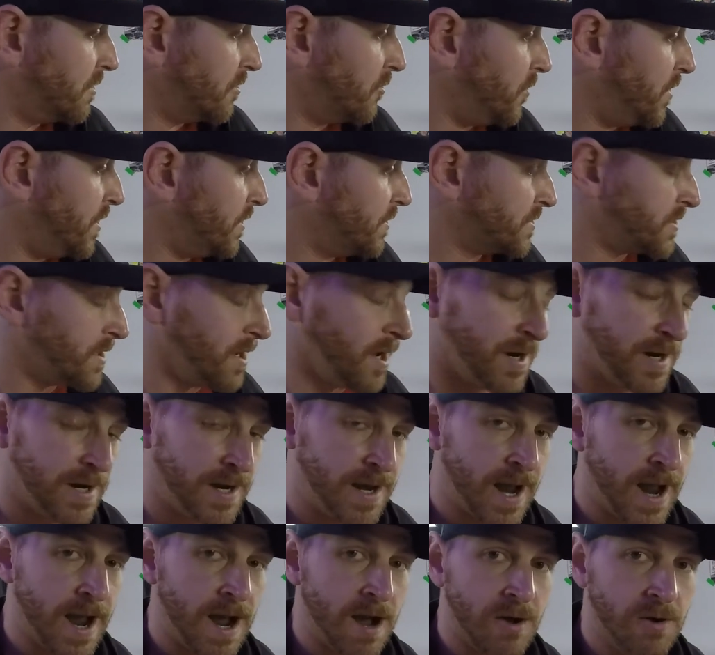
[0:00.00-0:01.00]
wheels on it
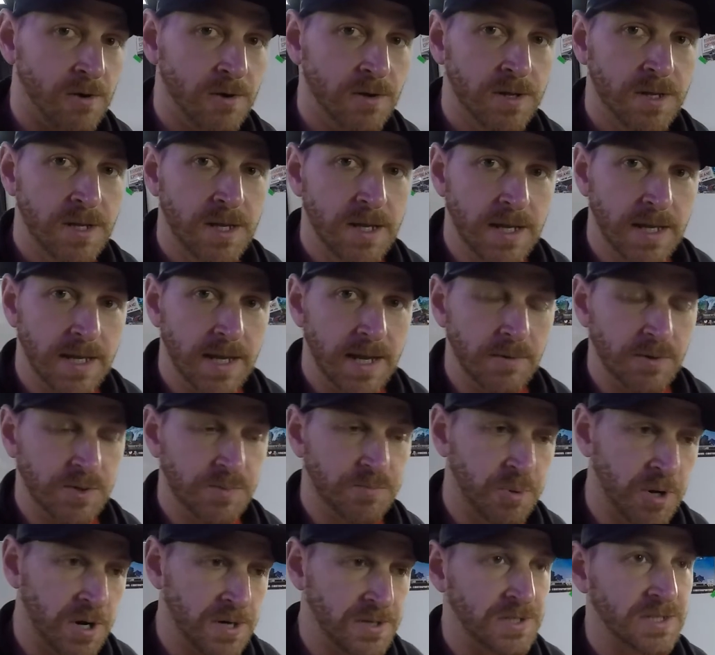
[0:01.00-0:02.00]
now. It was
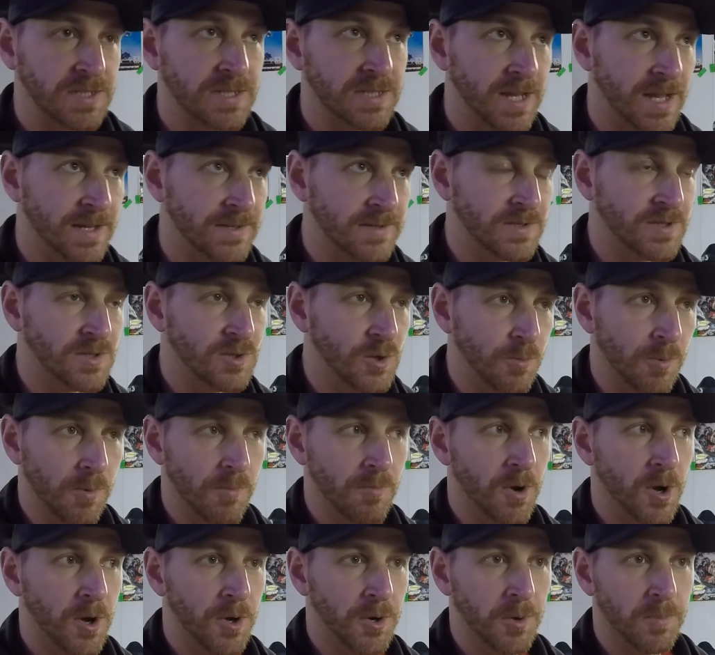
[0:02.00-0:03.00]
purchased as a
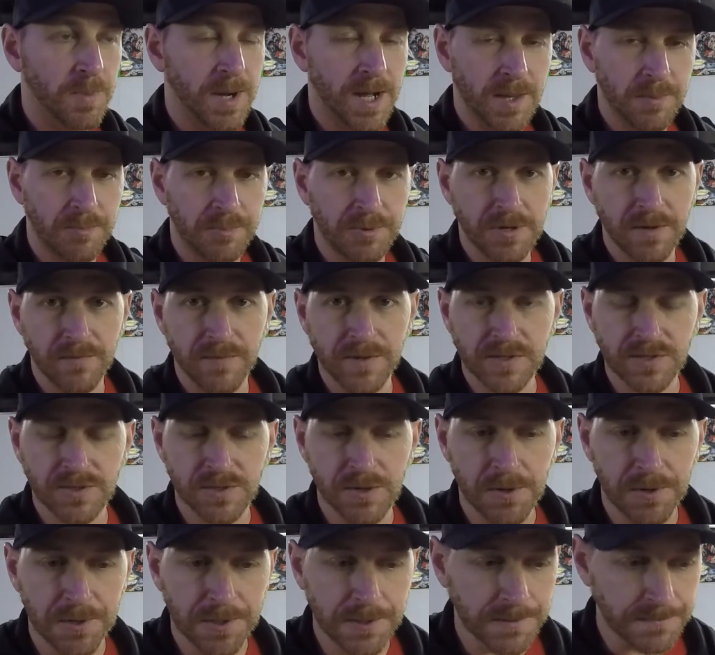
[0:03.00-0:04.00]
Supermoto by the previous
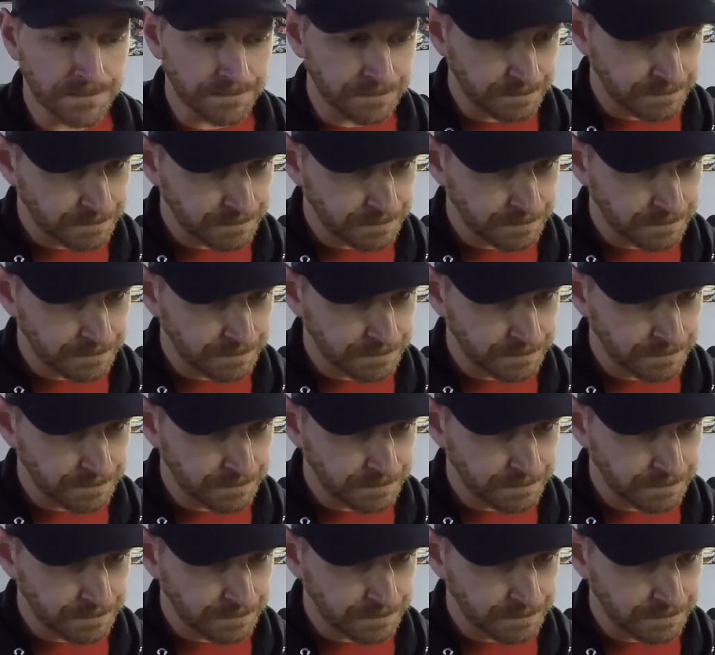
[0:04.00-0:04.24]
owner,